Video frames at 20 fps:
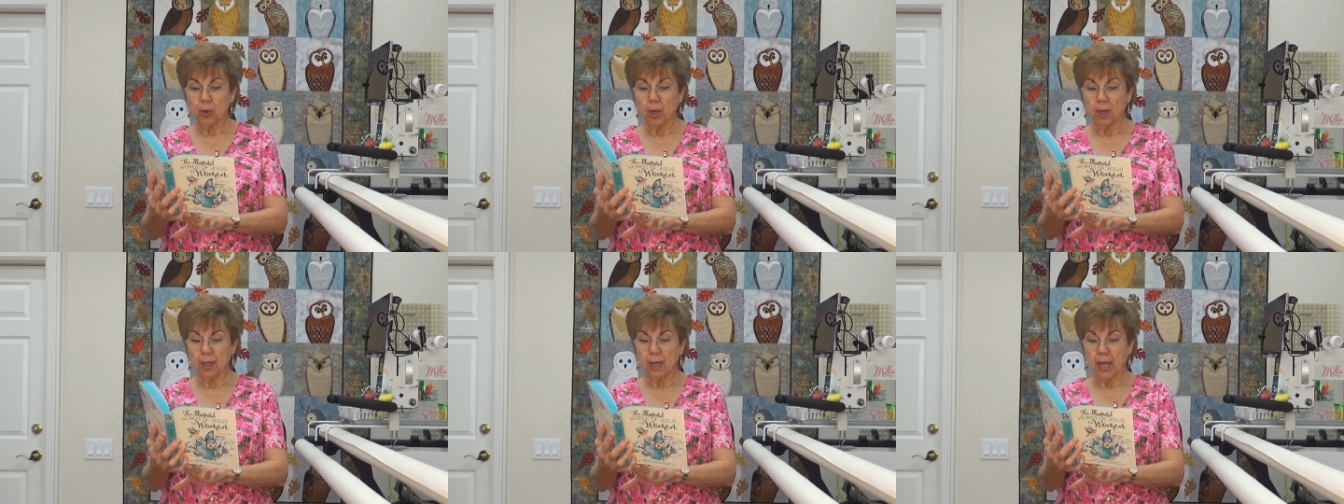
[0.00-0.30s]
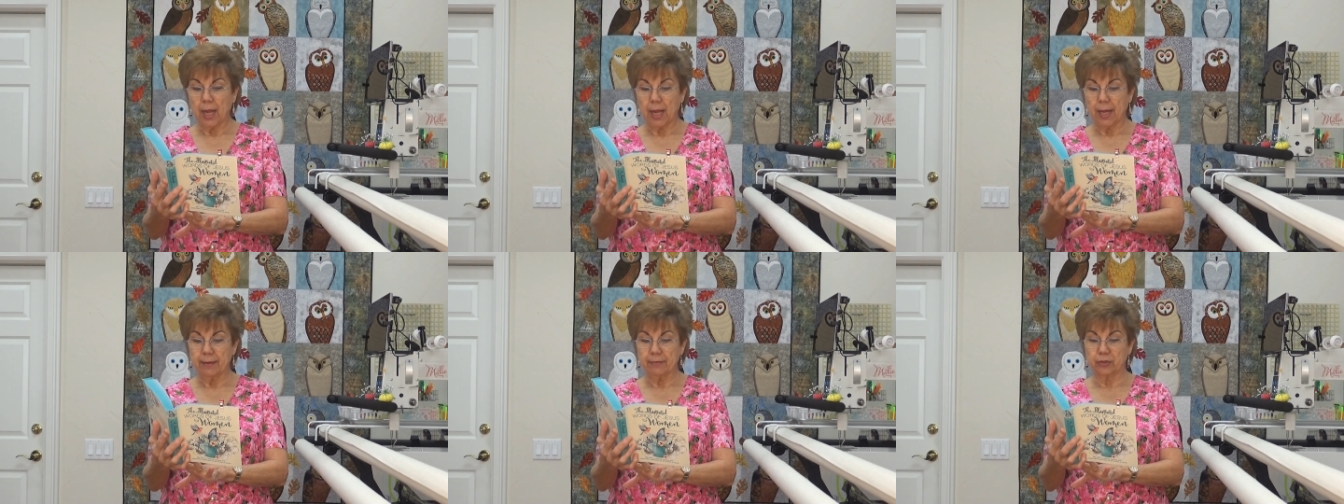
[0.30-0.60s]
our
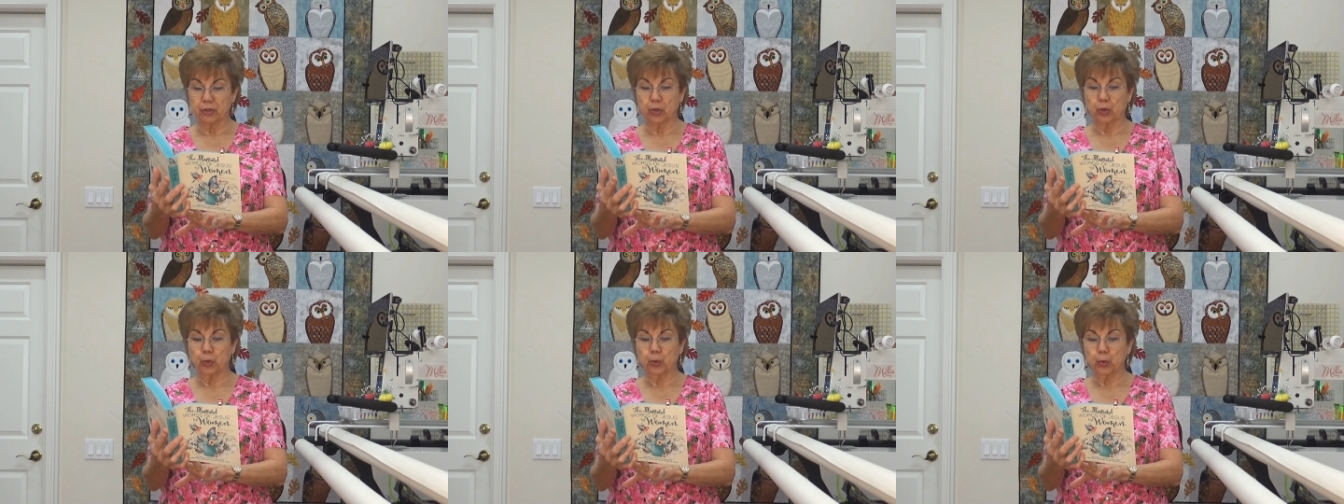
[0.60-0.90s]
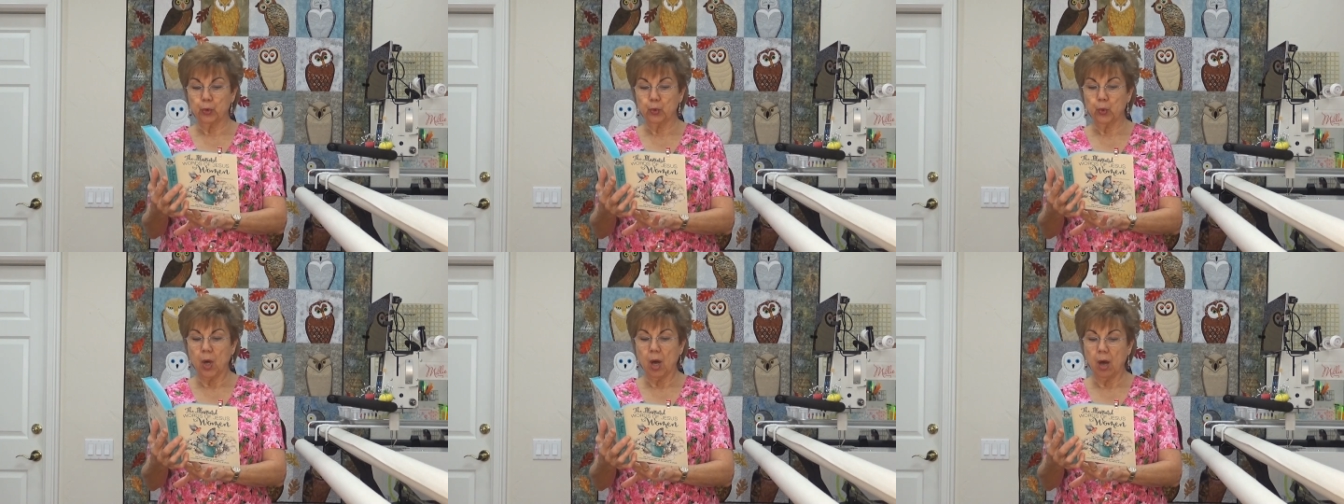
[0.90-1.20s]
lives
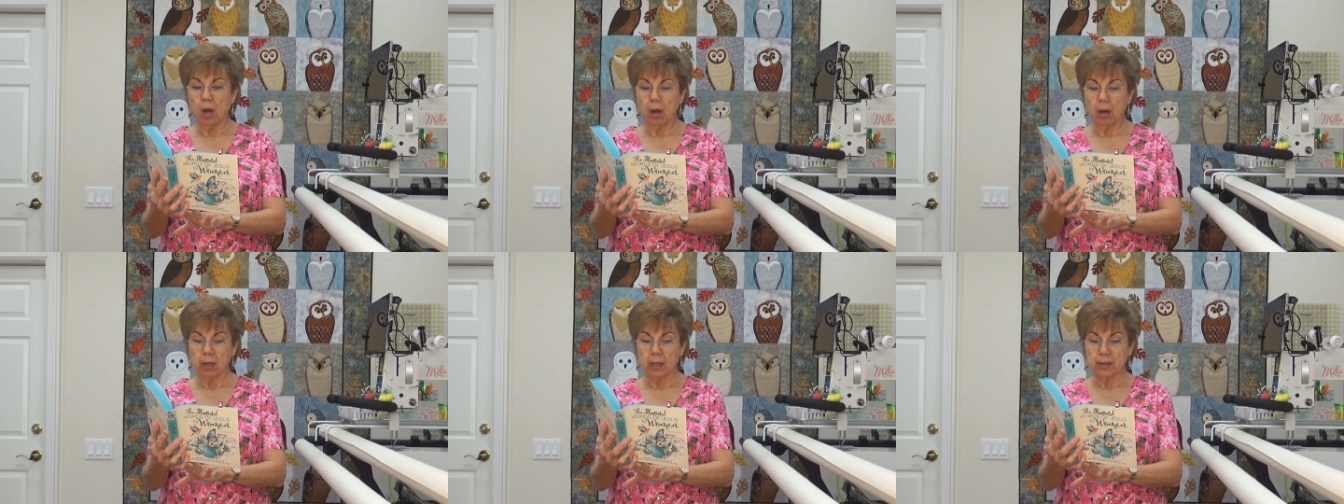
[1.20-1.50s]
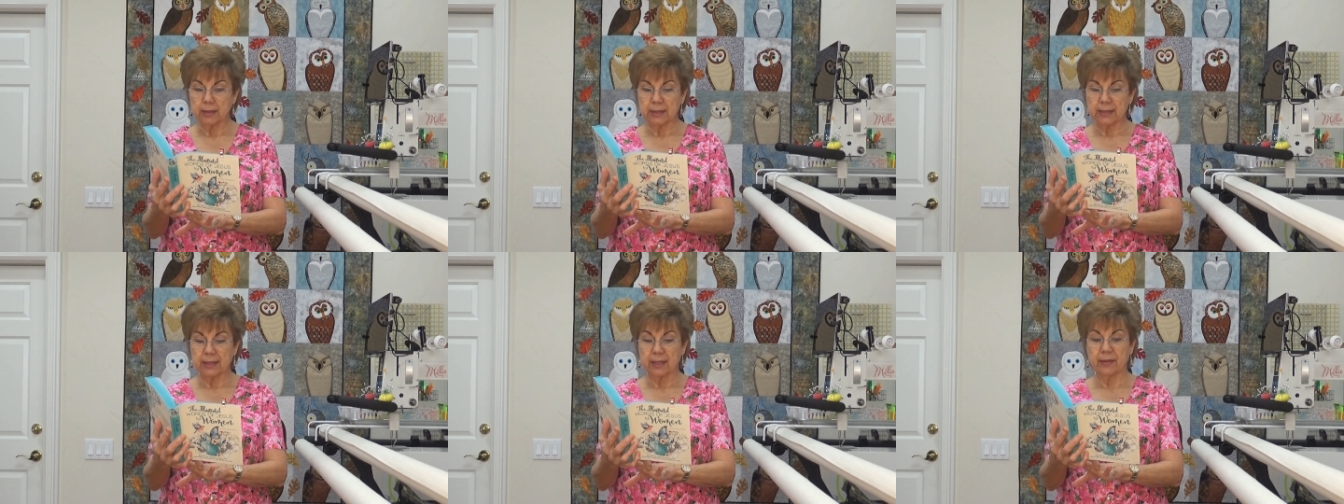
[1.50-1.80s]
through
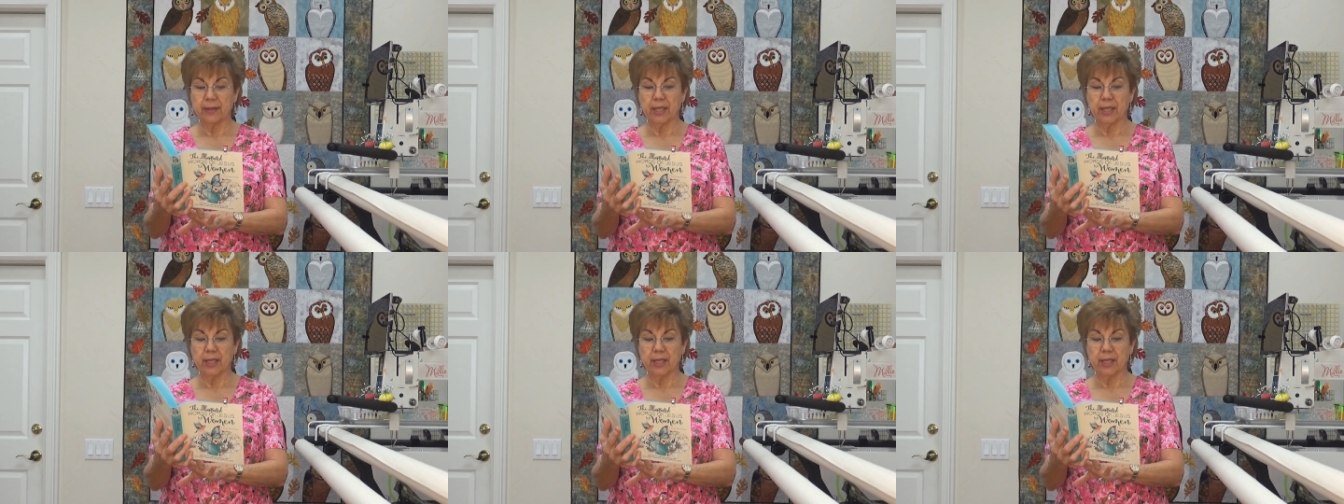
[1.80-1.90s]
hearts